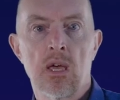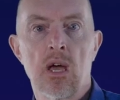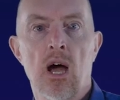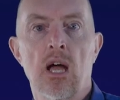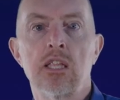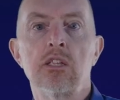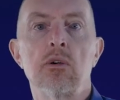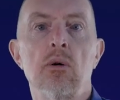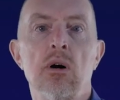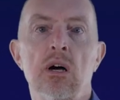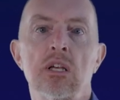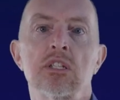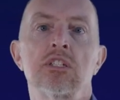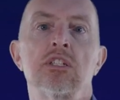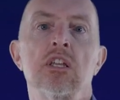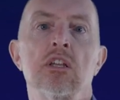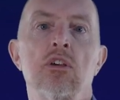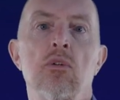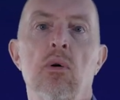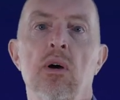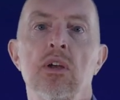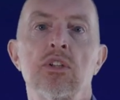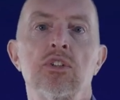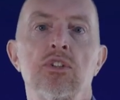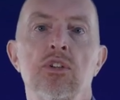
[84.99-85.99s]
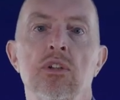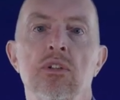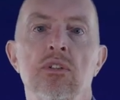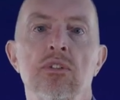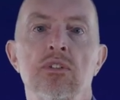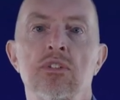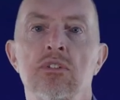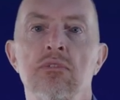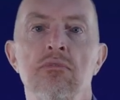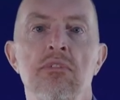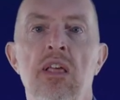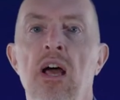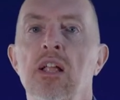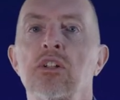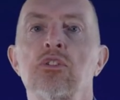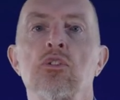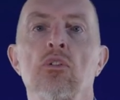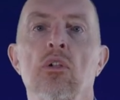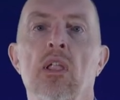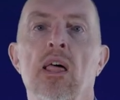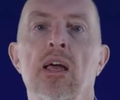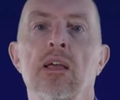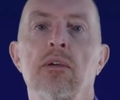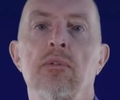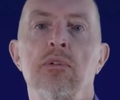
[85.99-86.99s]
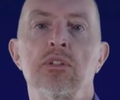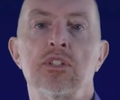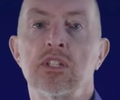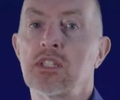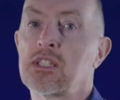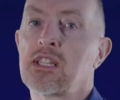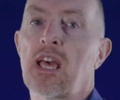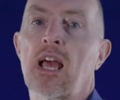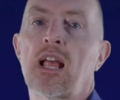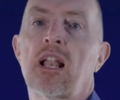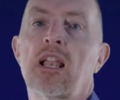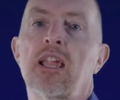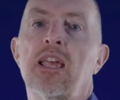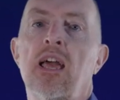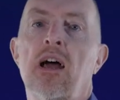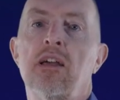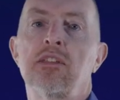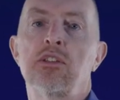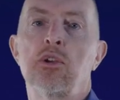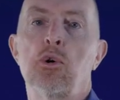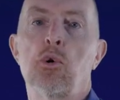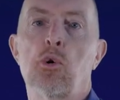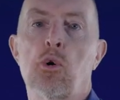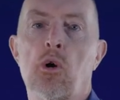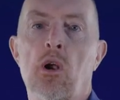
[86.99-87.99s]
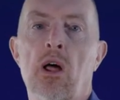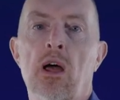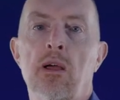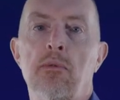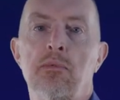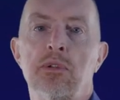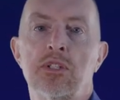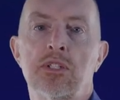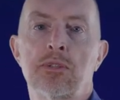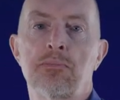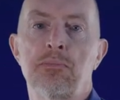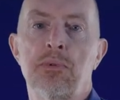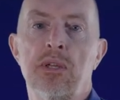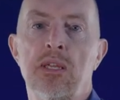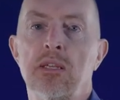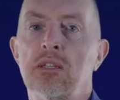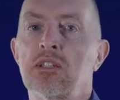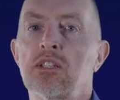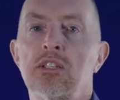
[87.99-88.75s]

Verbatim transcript: And you ask your questions natural language, exactly how you or I would speak.